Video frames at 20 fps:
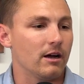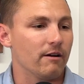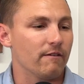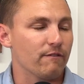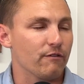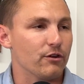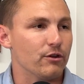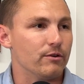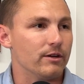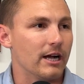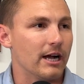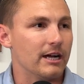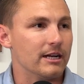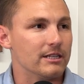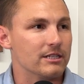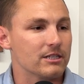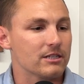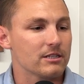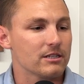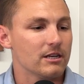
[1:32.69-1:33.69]
for you
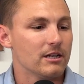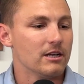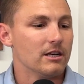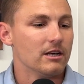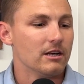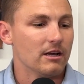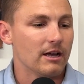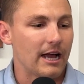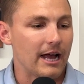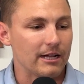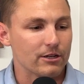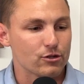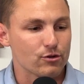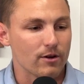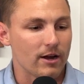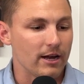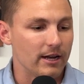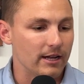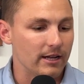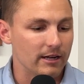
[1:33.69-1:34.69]
guys at
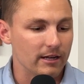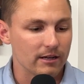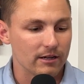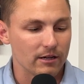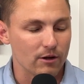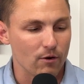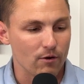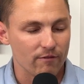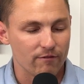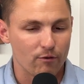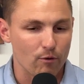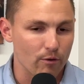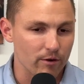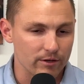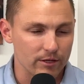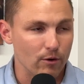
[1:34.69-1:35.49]
training going forward,